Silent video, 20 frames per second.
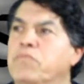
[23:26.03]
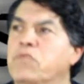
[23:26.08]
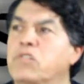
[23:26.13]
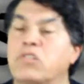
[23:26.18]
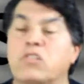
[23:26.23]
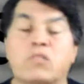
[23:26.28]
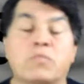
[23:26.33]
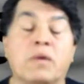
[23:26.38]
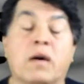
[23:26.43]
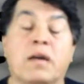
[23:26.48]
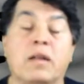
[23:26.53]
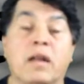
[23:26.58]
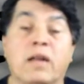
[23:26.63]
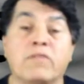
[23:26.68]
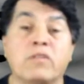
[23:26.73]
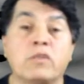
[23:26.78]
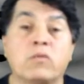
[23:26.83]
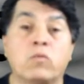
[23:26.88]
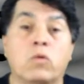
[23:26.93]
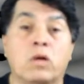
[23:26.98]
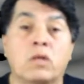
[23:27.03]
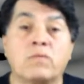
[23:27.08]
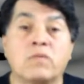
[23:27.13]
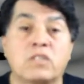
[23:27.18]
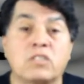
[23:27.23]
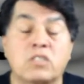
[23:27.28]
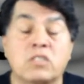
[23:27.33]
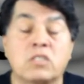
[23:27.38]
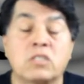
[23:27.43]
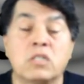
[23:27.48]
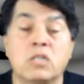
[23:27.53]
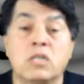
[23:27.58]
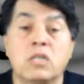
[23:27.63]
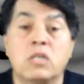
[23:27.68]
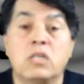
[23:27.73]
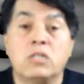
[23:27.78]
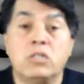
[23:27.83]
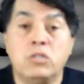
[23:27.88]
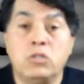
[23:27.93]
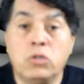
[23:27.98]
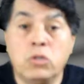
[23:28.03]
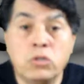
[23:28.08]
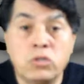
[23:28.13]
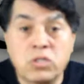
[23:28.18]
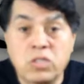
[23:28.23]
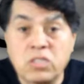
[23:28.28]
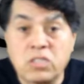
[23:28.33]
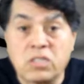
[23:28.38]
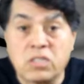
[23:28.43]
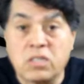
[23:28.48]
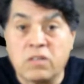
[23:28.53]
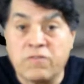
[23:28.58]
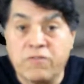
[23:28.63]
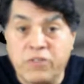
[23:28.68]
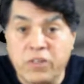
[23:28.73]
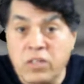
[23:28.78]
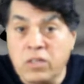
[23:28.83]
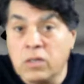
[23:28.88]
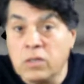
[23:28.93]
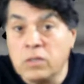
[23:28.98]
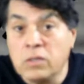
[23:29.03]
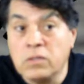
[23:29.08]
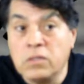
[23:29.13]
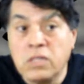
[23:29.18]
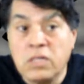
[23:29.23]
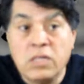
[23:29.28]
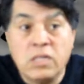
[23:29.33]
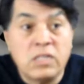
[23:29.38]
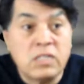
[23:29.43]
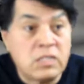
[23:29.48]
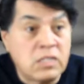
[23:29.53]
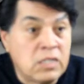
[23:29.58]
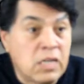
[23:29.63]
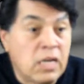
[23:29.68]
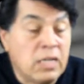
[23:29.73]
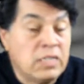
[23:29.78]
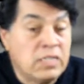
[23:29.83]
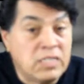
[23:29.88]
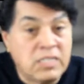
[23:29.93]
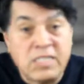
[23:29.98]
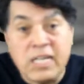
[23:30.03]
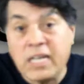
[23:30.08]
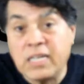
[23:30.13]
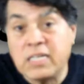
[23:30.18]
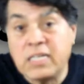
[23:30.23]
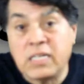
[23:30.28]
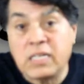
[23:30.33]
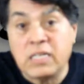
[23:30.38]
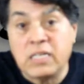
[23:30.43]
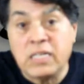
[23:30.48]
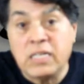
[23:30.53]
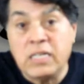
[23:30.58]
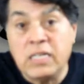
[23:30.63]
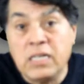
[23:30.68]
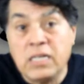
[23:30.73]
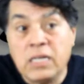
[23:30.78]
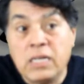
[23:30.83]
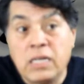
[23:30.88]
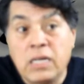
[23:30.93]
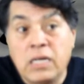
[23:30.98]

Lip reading: just about every one of us uses in the field is technically